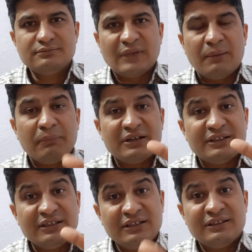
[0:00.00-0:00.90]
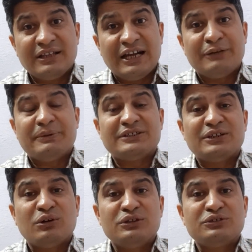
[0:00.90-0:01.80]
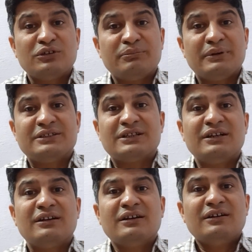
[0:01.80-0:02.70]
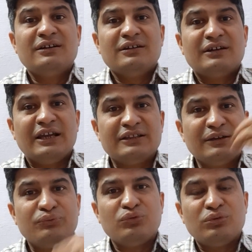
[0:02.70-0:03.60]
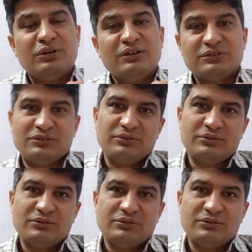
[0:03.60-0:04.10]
But in that patient also, a patient take the food,